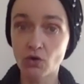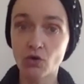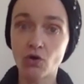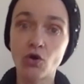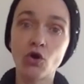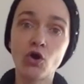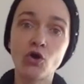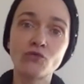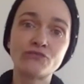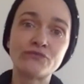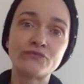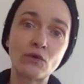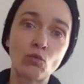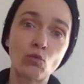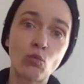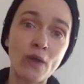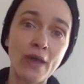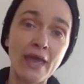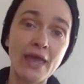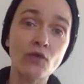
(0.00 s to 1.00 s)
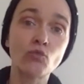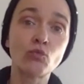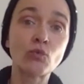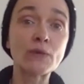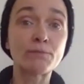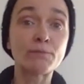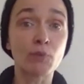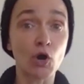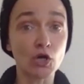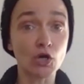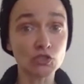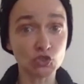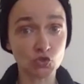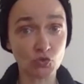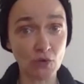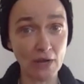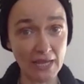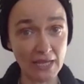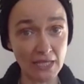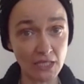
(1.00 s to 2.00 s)
of the way we
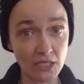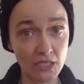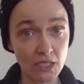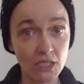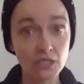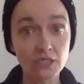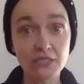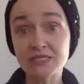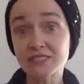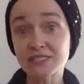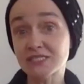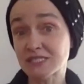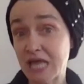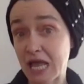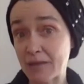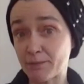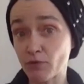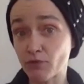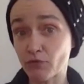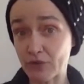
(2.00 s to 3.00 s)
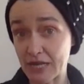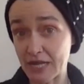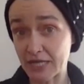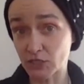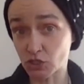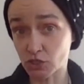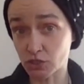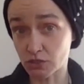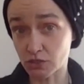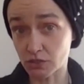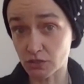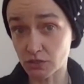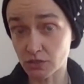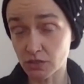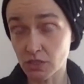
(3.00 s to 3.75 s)
portray this type of relation.